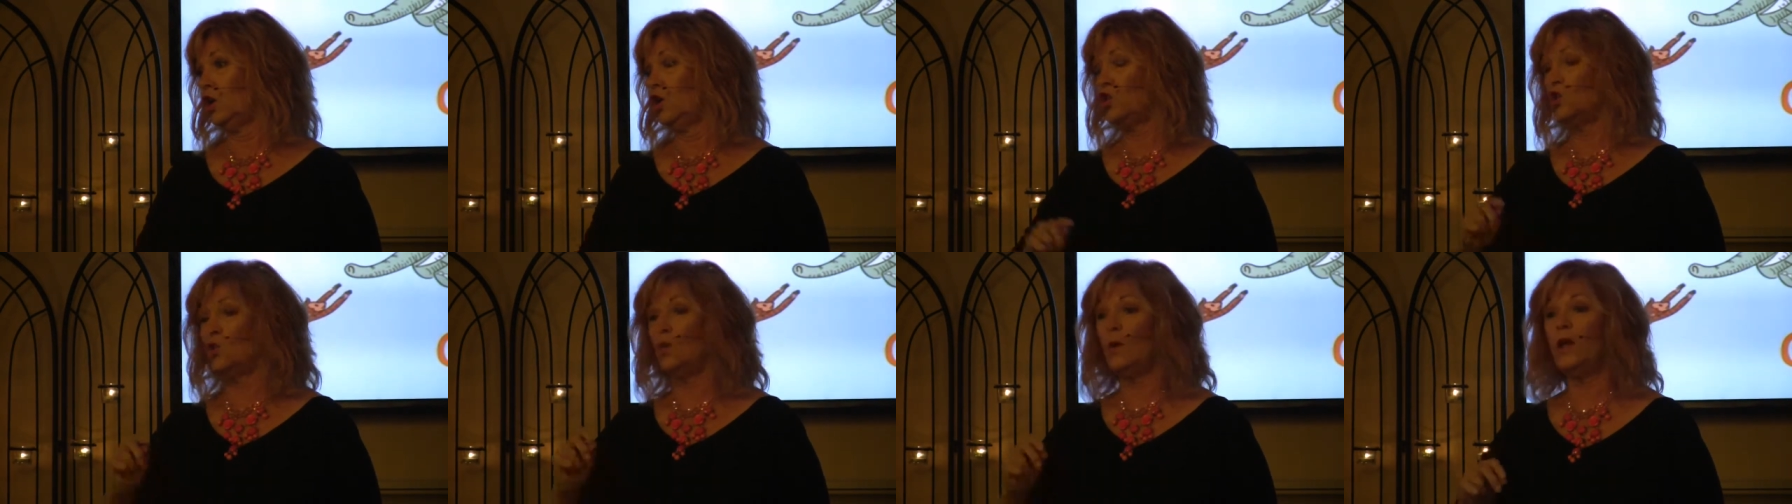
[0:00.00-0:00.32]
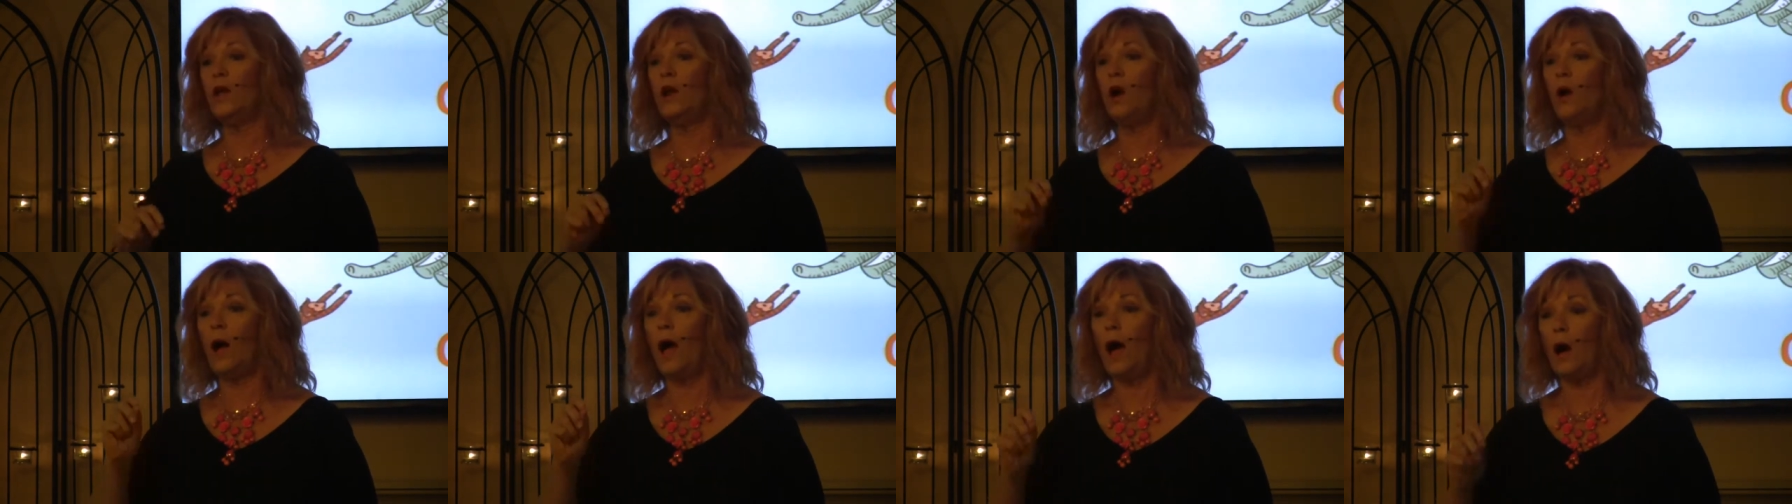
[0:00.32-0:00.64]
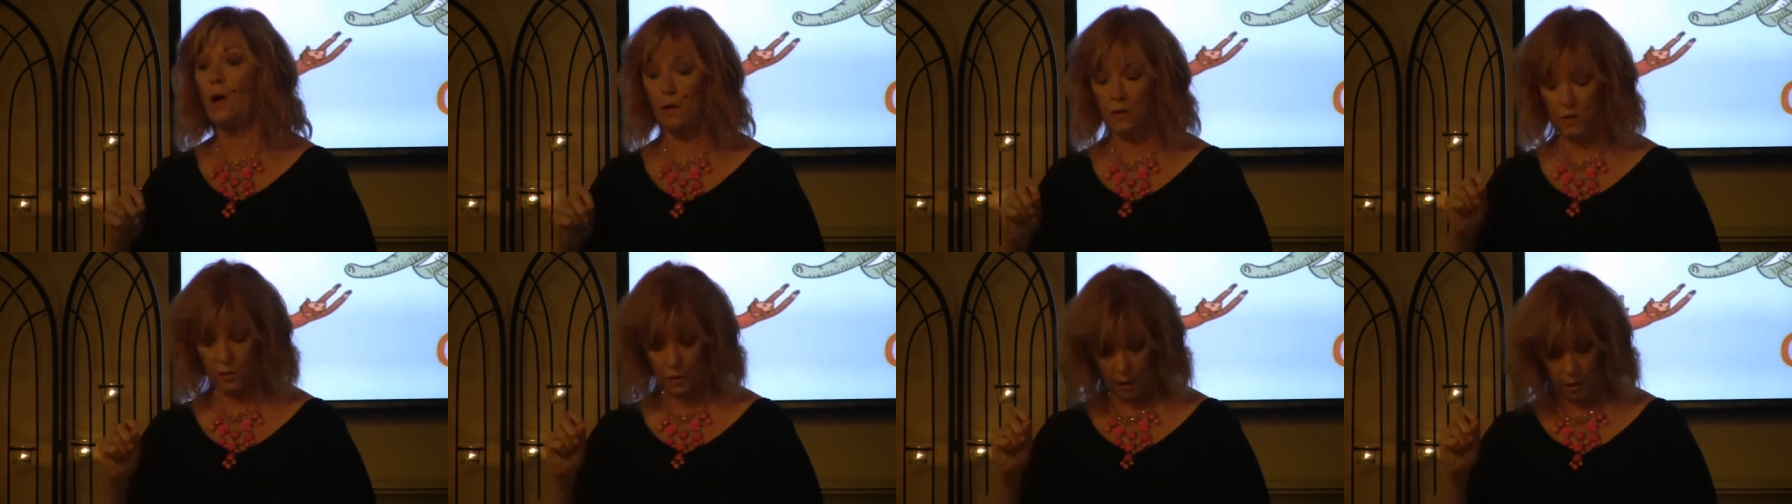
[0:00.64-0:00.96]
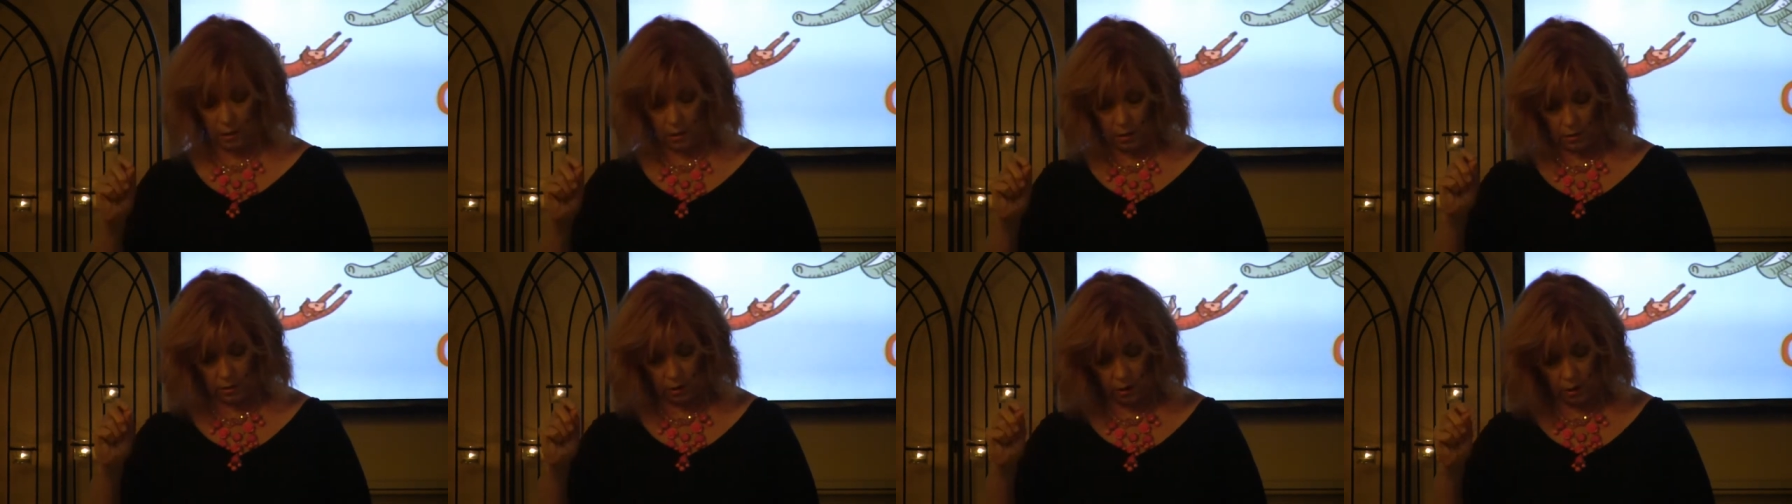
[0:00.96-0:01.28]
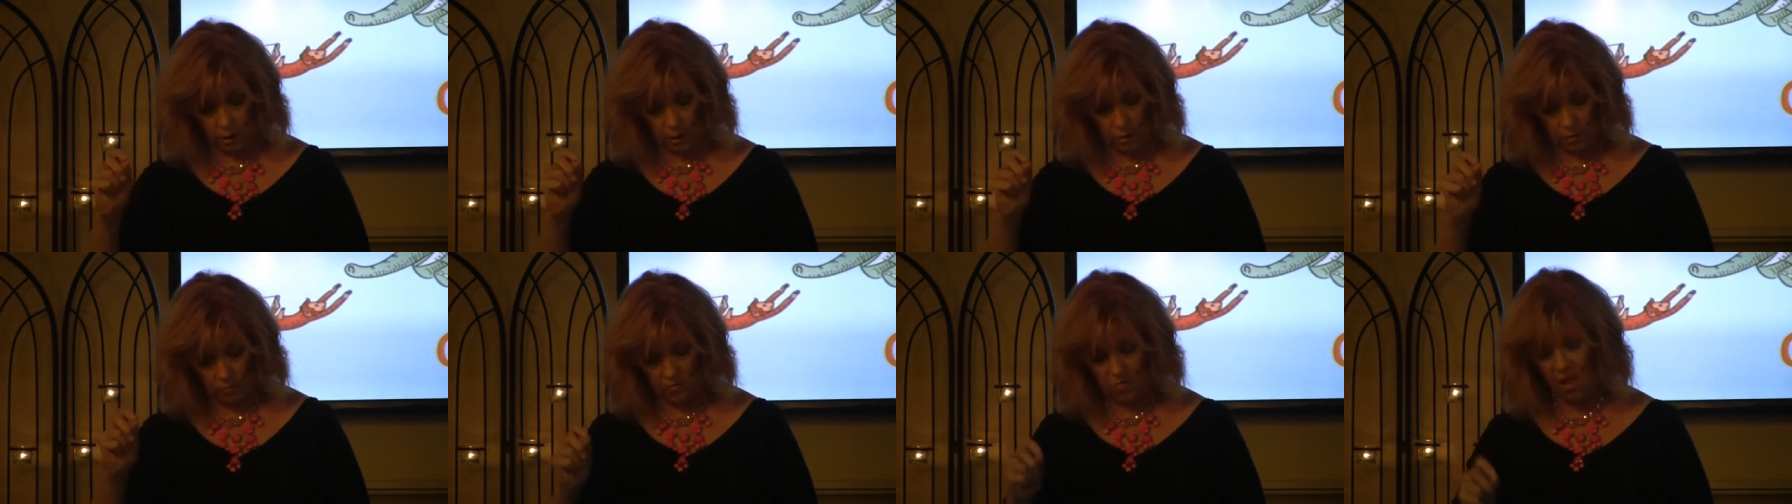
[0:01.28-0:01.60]
Do we know how it's going to
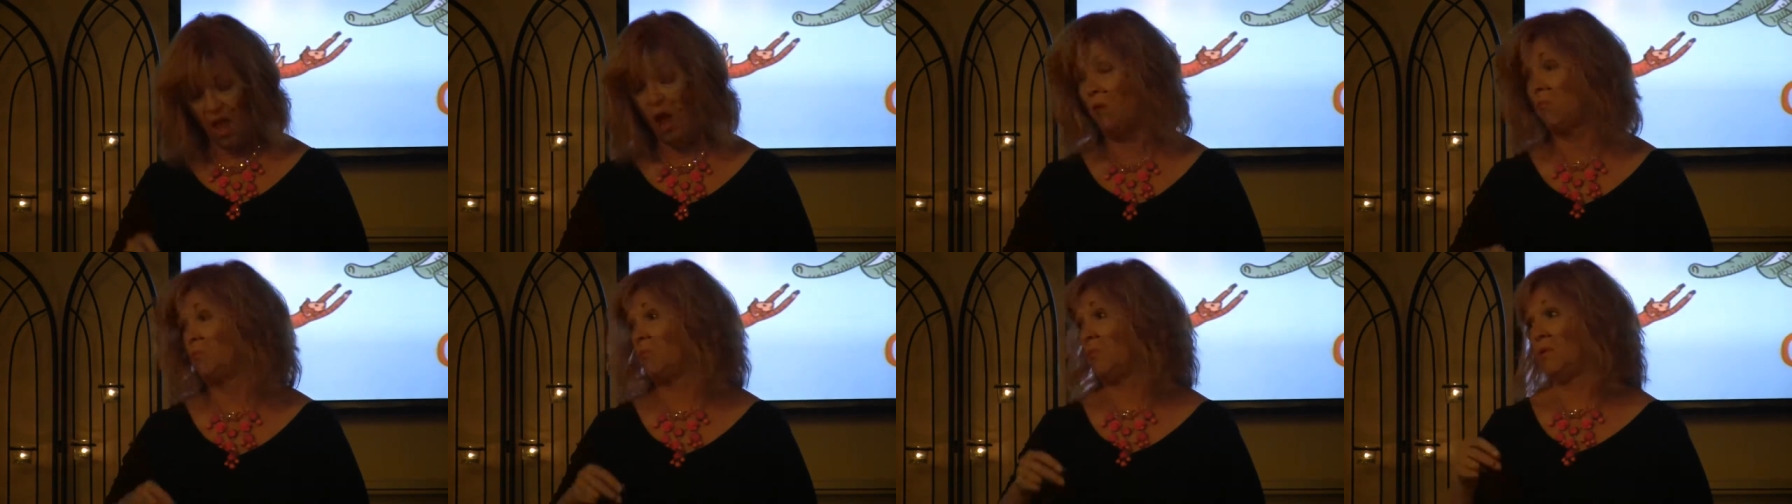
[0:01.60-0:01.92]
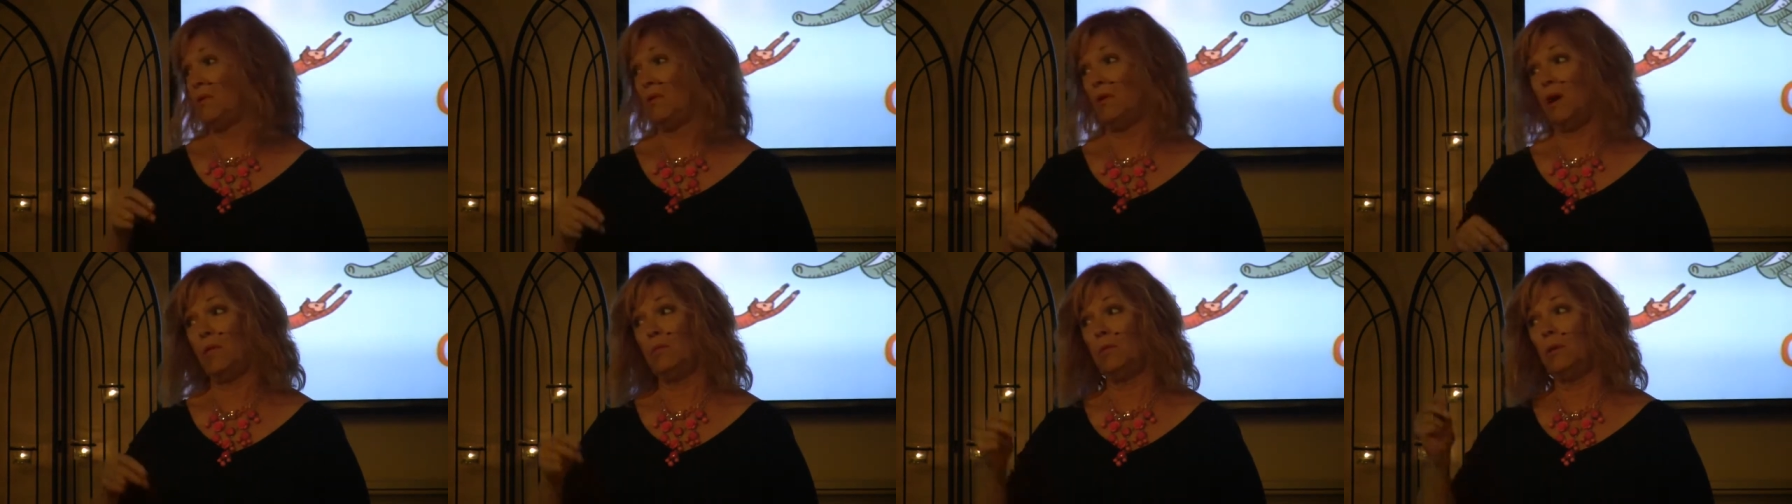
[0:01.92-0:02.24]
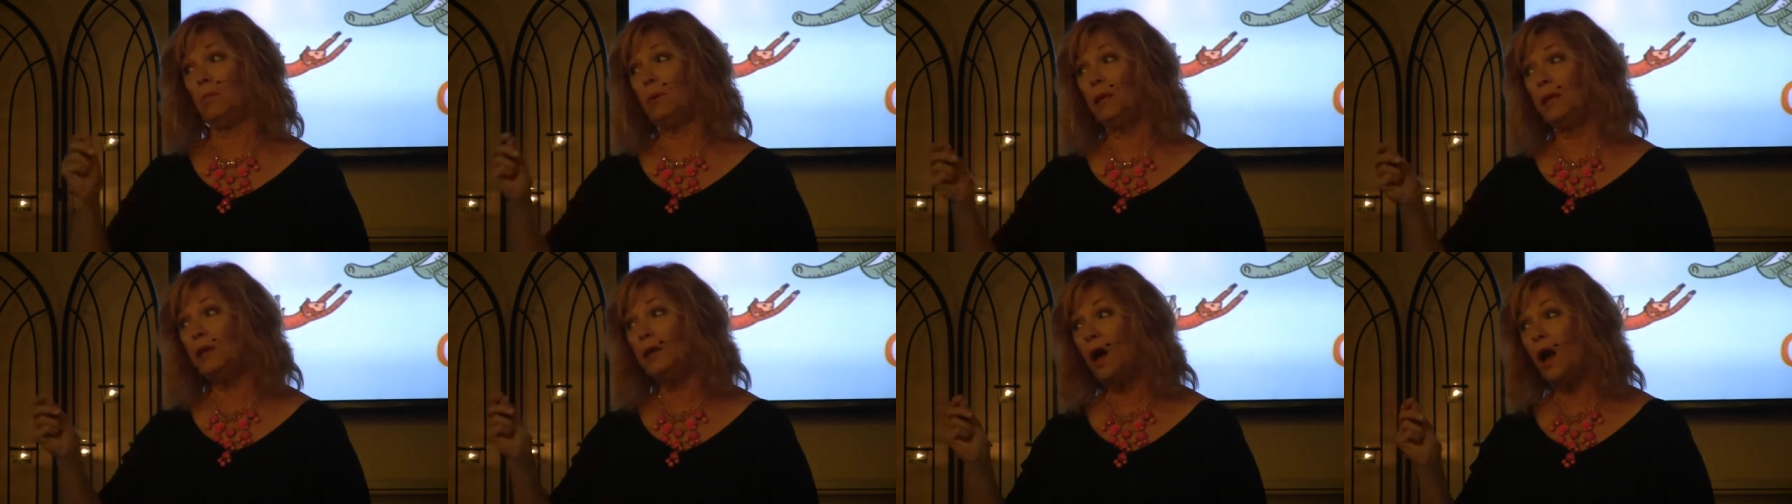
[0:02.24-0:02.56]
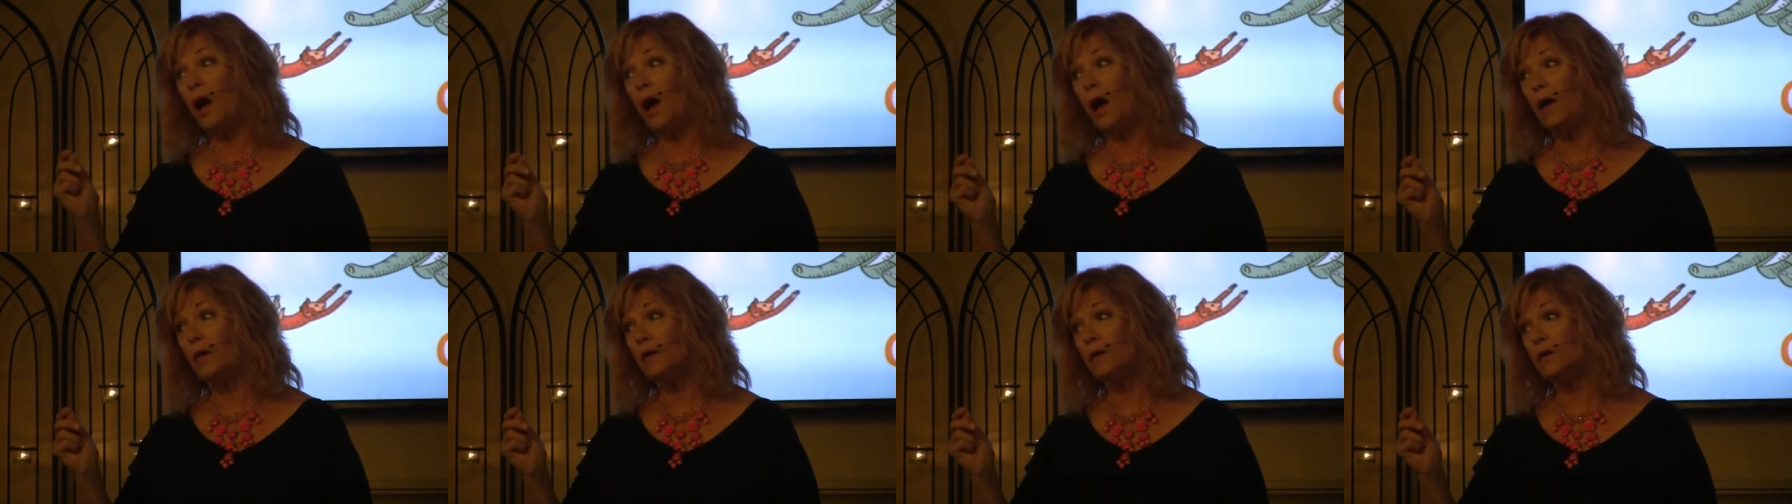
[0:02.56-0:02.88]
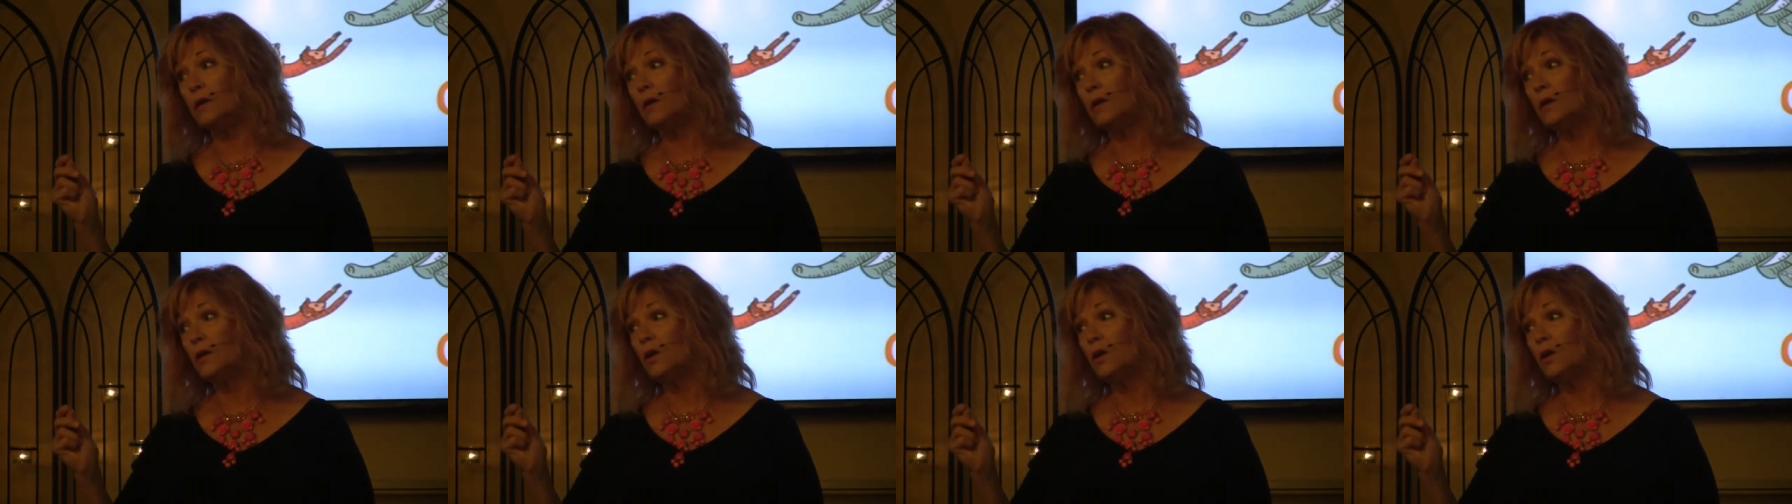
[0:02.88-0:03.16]
look? Probably not.